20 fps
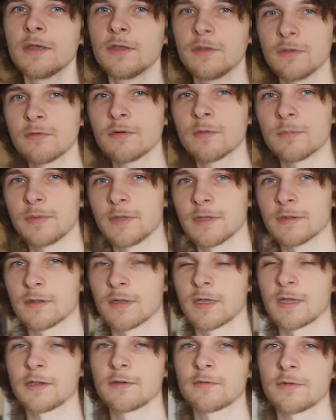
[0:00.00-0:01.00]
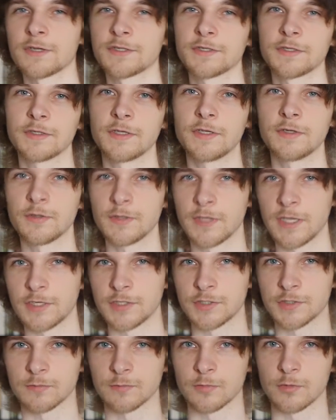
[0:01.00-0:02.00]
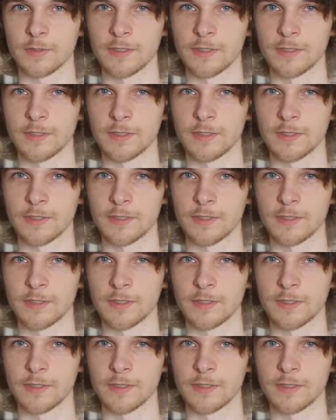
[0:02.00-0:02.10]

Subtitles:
European-like Russian education were